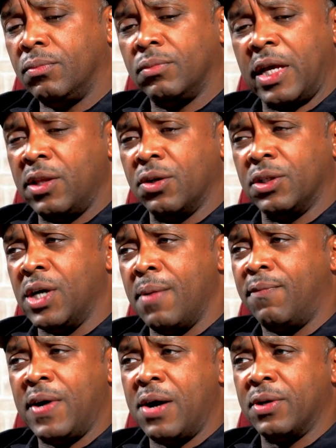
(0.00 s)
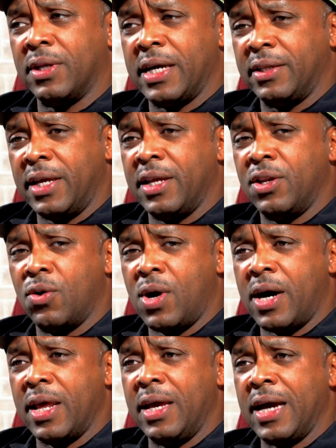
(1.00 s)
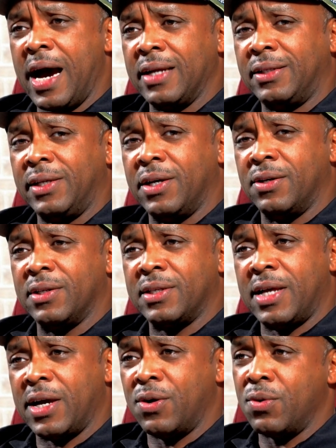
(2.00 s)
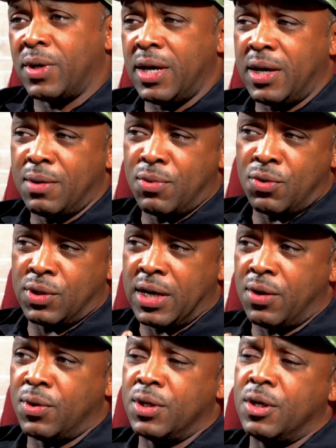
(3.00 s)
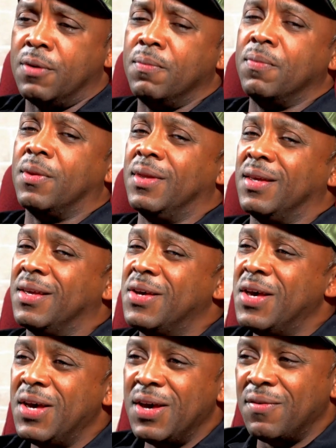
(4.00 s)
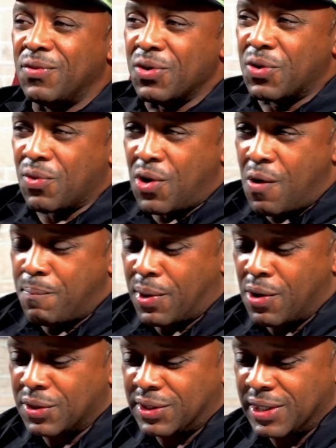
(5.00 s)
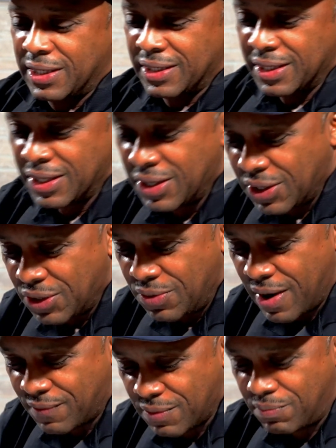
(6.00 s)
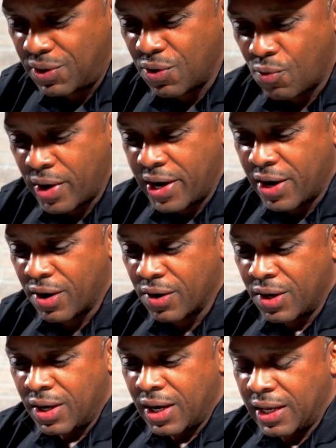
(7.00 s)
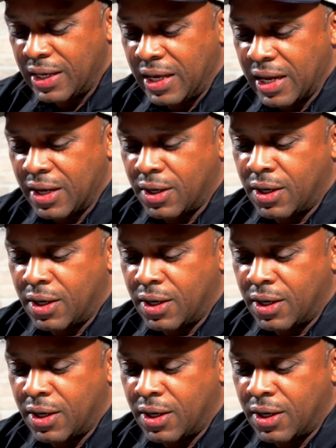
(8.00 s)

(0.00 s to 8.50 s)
they looked dumbfounded, like they didn't know how they got there. And it's like, okay, come on now. If you're a grown person, you have to be aware. And then